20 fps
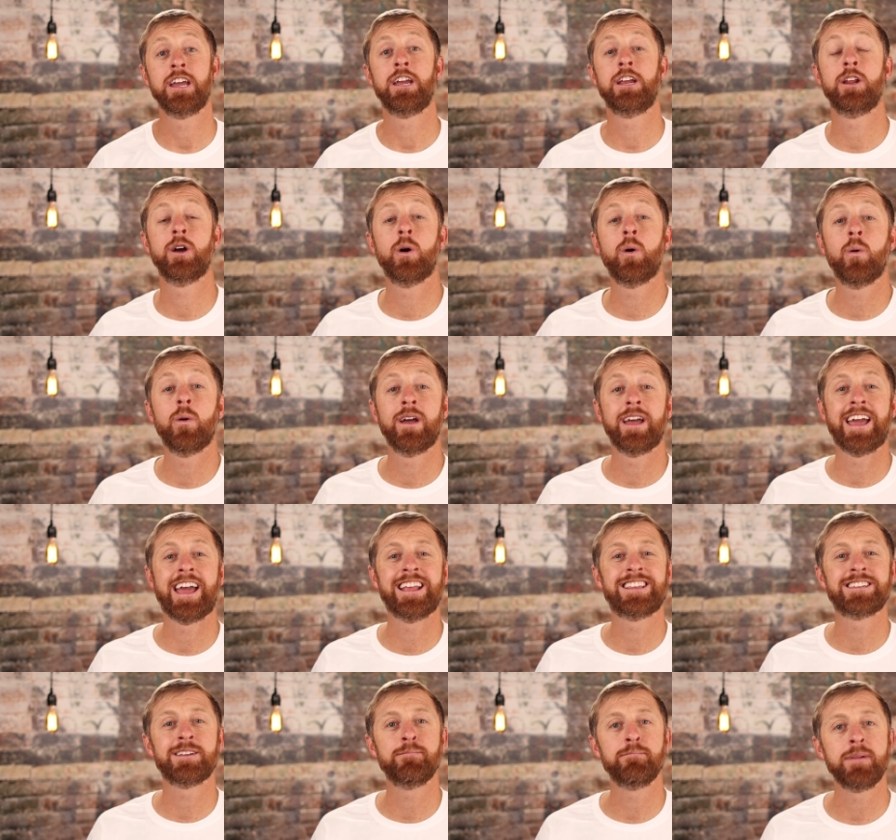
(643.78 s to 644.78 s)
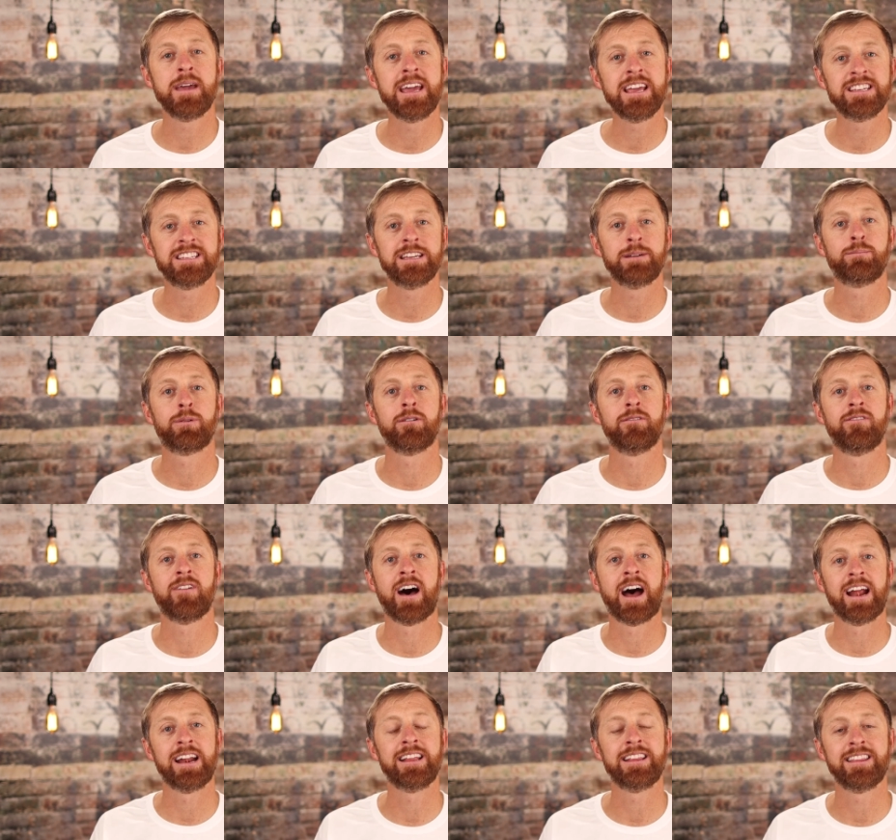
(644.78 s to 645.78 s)
You know, it's amazing
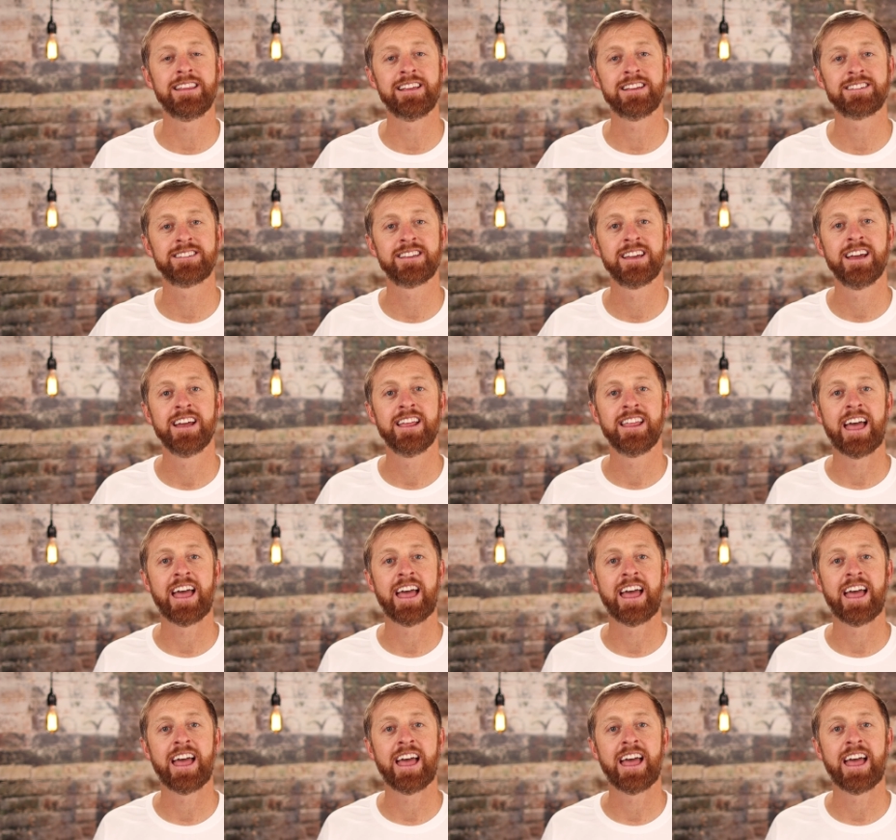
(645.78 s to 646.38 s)
providing this